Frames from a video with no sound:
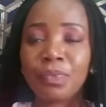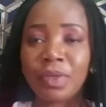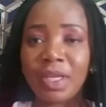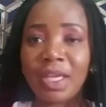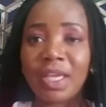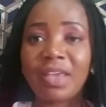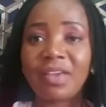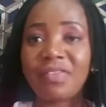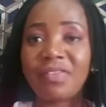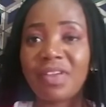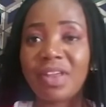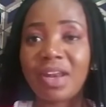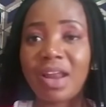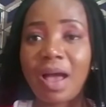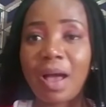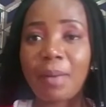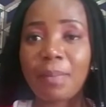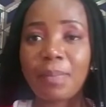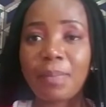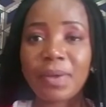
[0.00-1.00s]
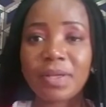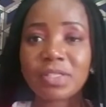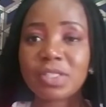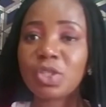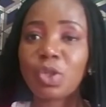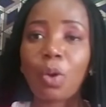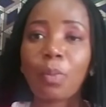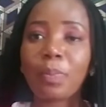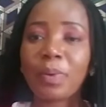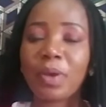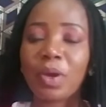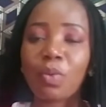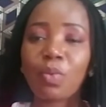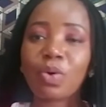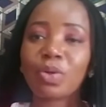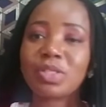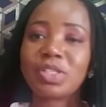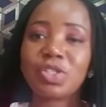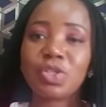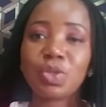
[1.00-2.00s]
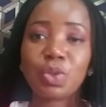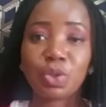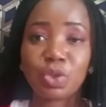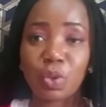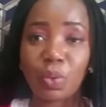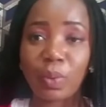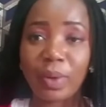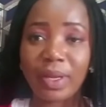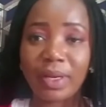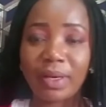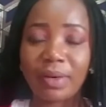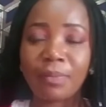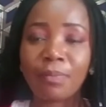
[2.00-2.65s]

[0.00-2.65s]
giving up and stopping what you're doing.